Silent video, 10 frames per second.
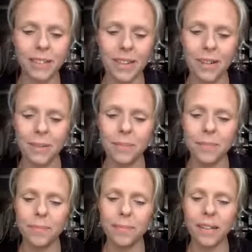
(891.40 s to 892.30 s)
yeah,
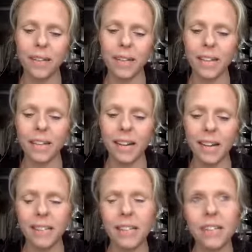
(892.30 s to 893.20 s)
it
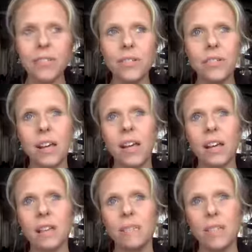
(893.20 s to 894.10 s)
kind of gives you
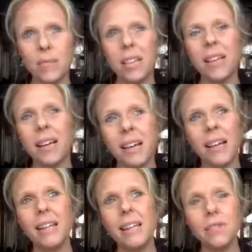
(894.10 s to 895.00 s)
time. Doing that
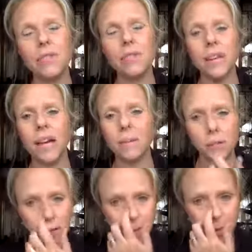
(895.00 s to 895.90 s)
kind of gives you time
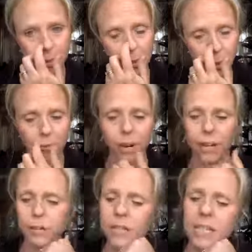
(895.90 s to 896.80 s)
to remember your
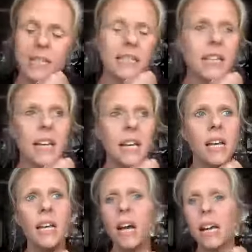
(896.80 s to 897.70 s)
priorities,
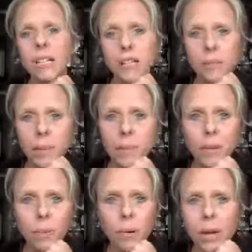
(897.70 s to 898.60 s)
and to remember
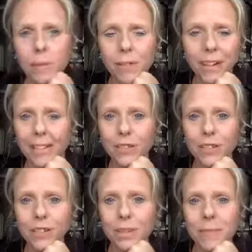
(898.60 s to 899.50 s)
your primary
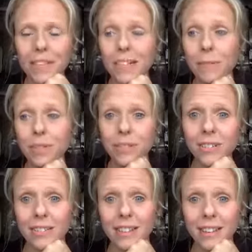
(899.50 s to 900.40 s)
relationships. And I'm going
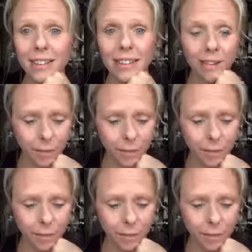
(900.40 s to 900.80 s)
to say